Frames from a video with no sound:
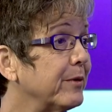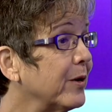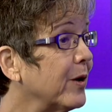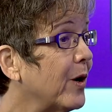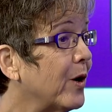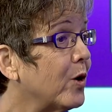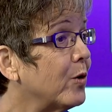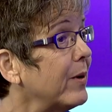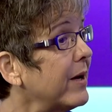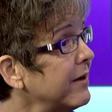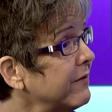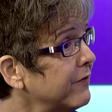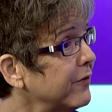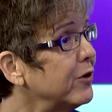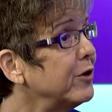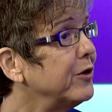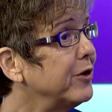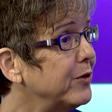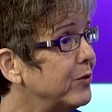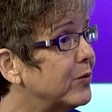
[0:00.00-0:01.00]
your home and for a
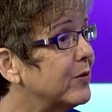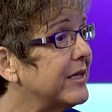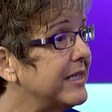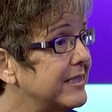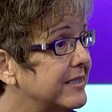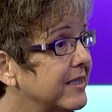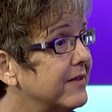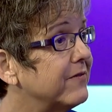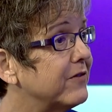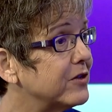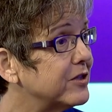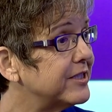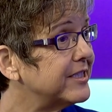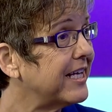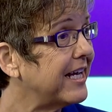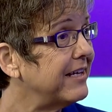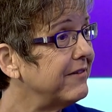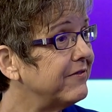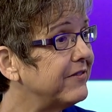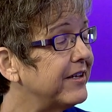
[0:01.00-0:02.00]
good reason, for
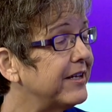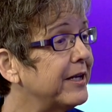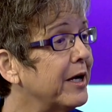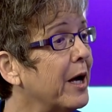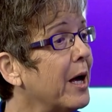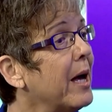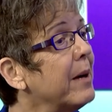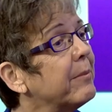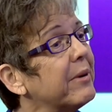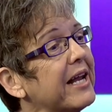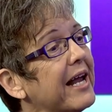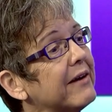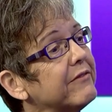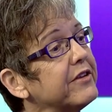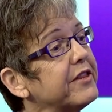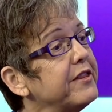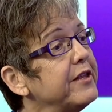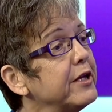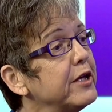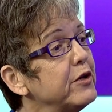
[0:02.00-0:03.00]
safety, mm -hmm. but
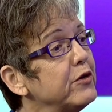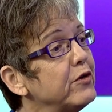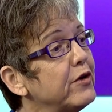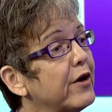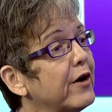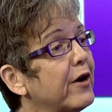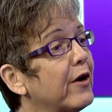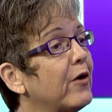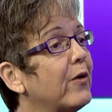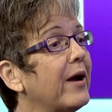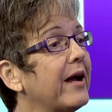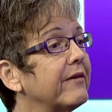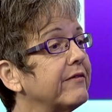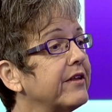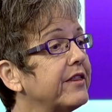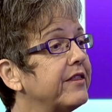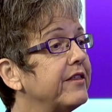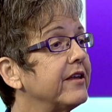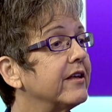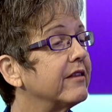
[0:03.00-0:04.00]
everything you know,
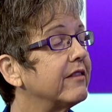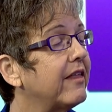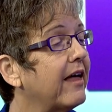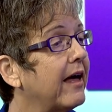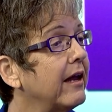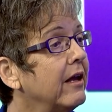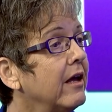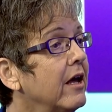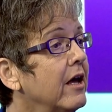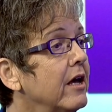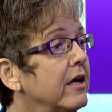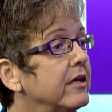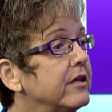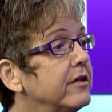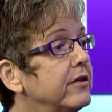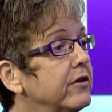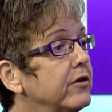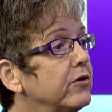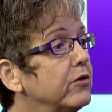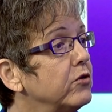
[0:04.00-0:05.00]
everything that
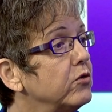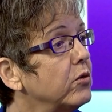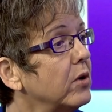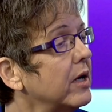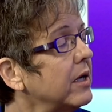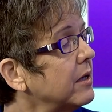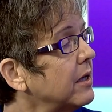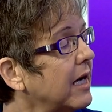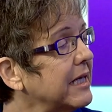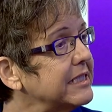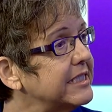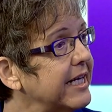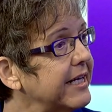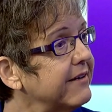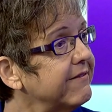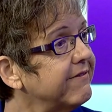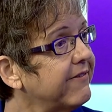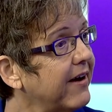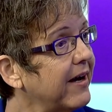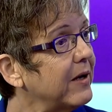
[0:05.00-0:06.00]
you
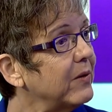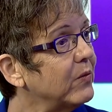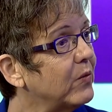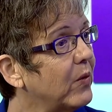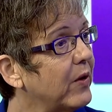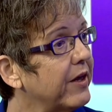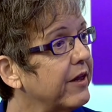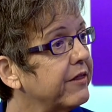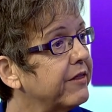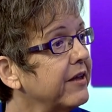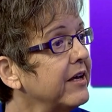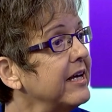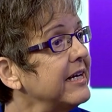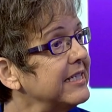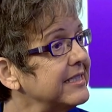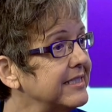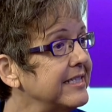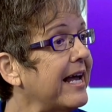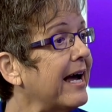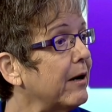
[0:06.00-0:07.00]
identify with
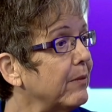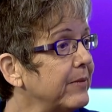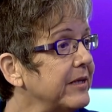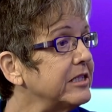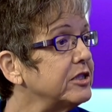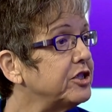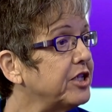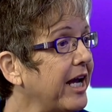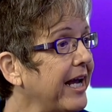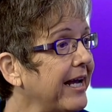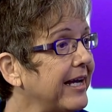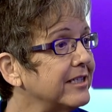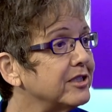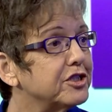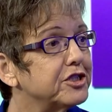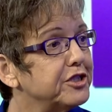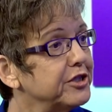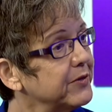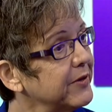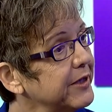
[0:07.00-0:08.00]
has now been
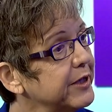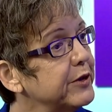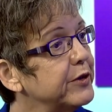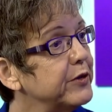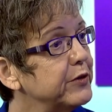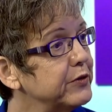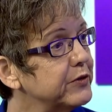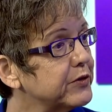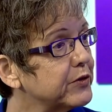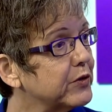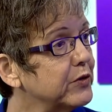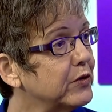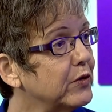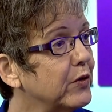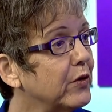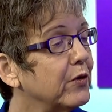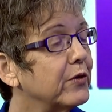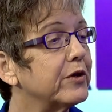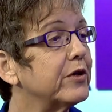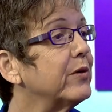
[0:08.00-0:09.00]
changed. You're in a new
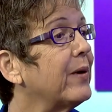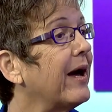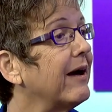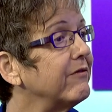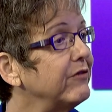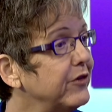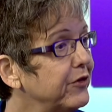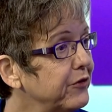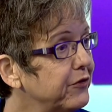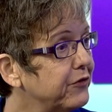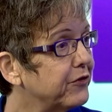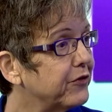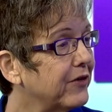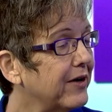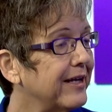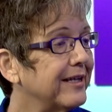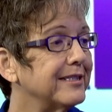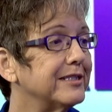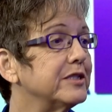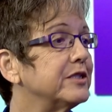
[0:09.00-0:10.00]
school, you have new
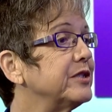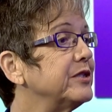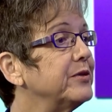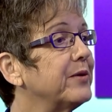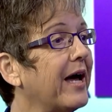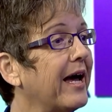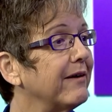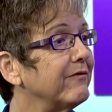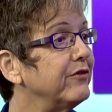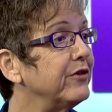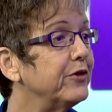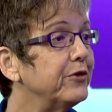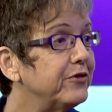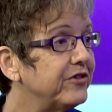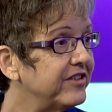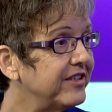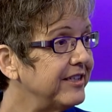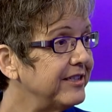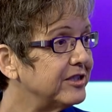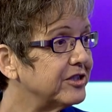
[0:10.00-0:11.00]
friends, you have new
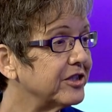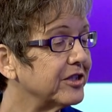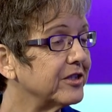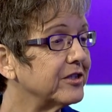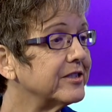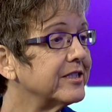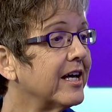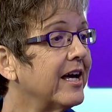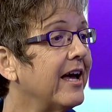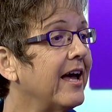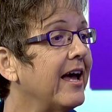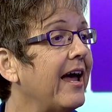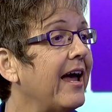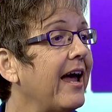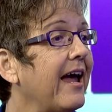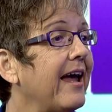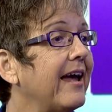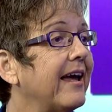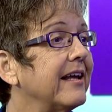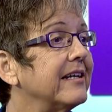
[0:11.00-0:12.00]
teachers,
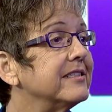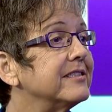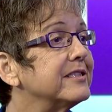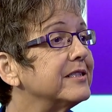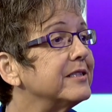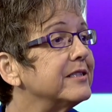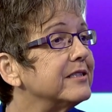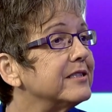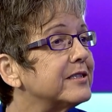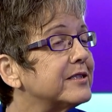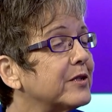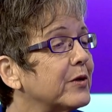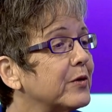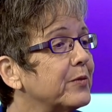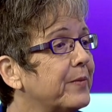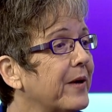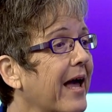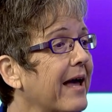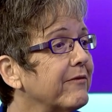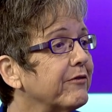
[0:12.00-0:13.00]
and so to
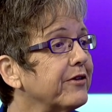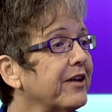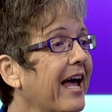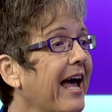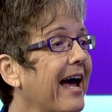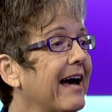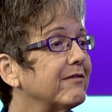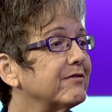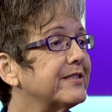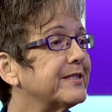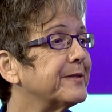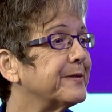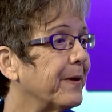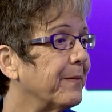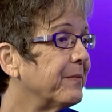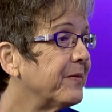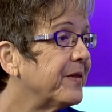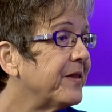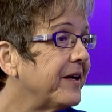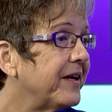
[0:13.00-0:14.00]
be able to have
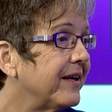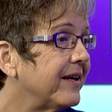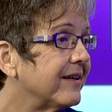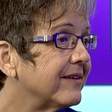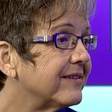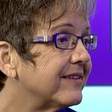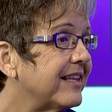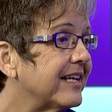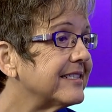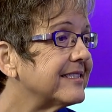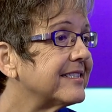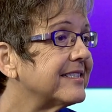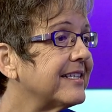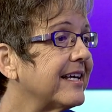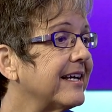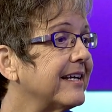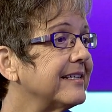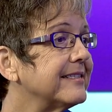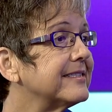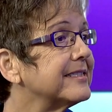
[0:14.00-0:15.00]
something that
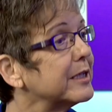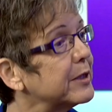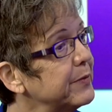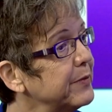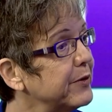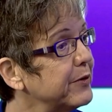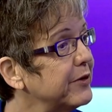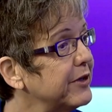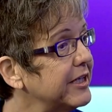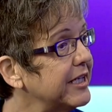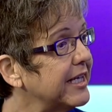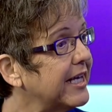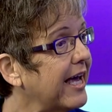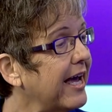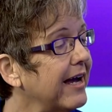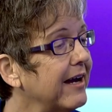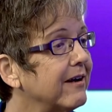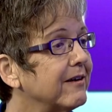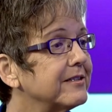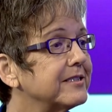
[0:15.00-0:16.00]
says the community
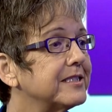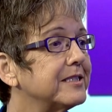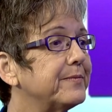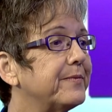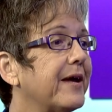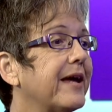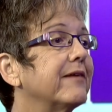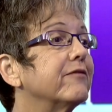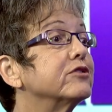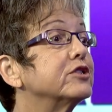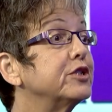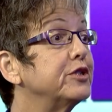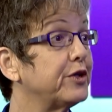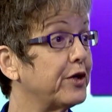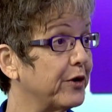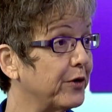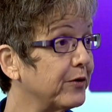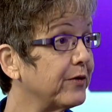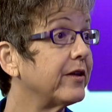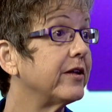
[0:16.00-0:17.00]
cares, to be able to
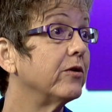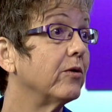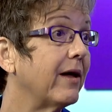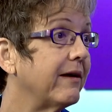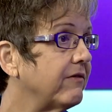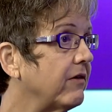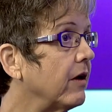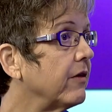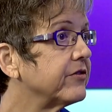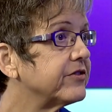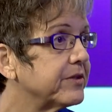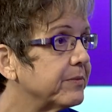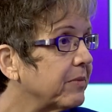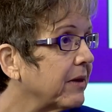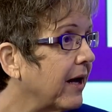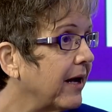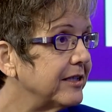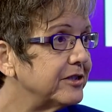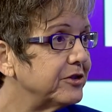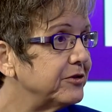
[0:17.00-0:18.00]
know that you'll have all the
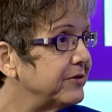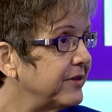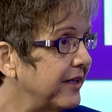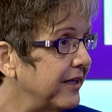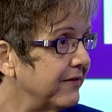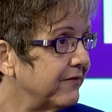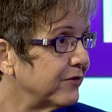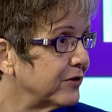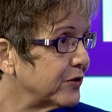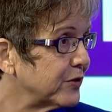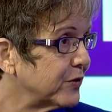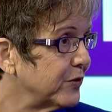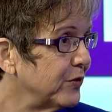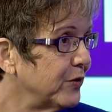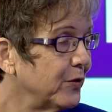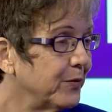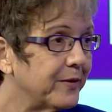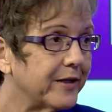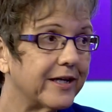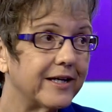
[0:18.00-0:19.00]
supplies you need for school,
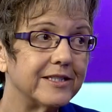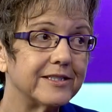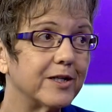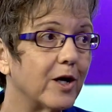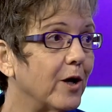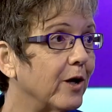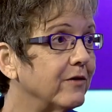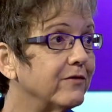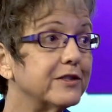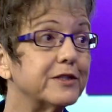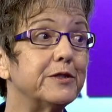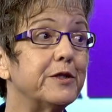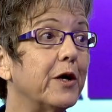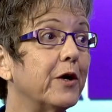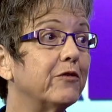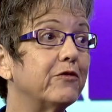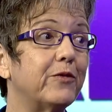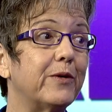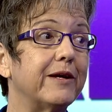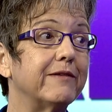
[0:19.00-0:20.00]
because all of us know
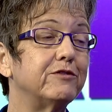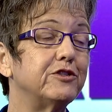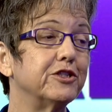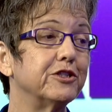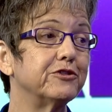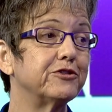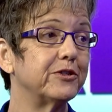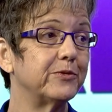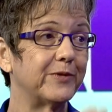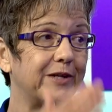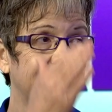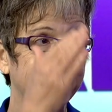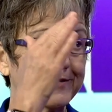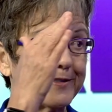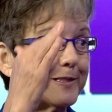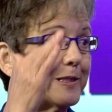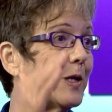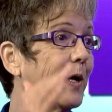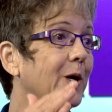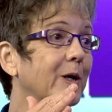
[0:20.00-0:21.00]
if we have children, we get this
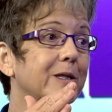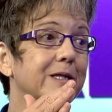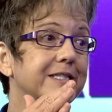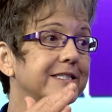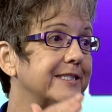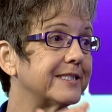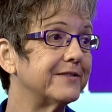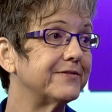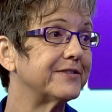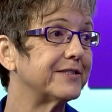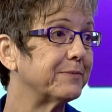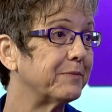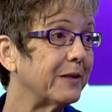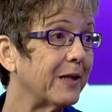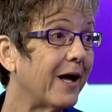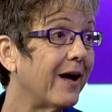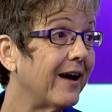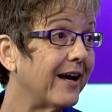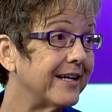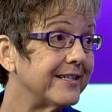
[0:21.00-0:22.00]
long list mm -hmm. of mm-hmm.
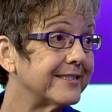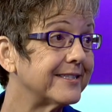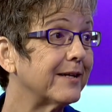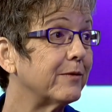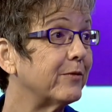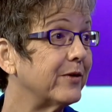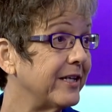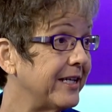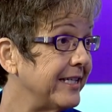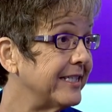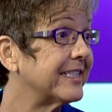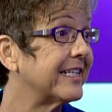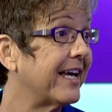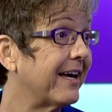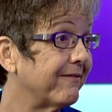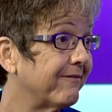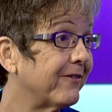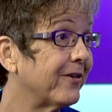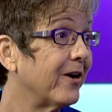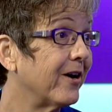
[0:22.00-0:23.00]
supplies that we need to get
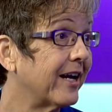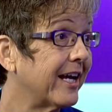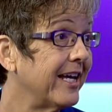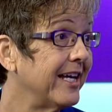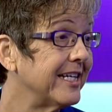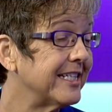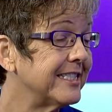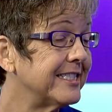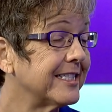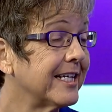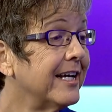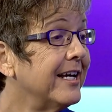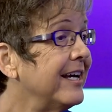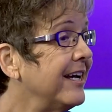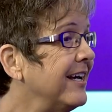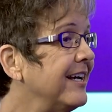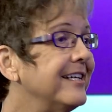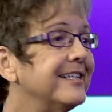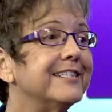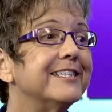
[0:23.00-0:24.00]
for our kids.
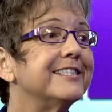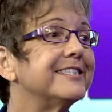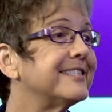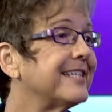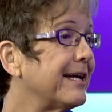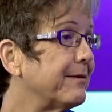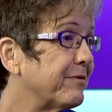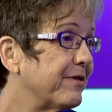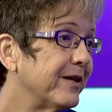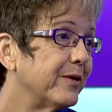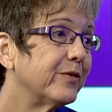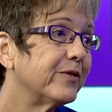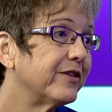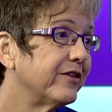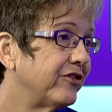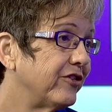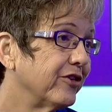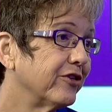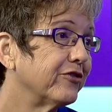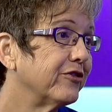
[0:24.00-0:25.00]
Same thing with the
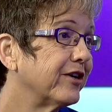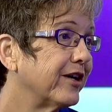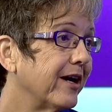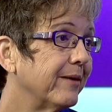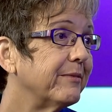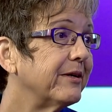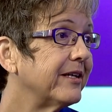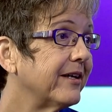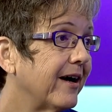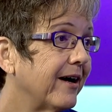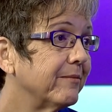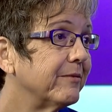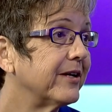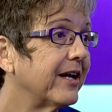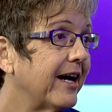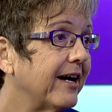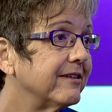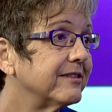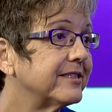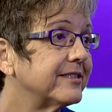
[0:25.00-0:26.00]
children coming to Hubbard
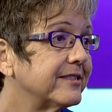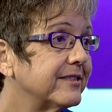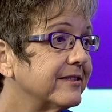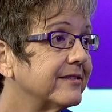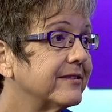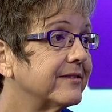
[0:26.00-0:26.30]
House. And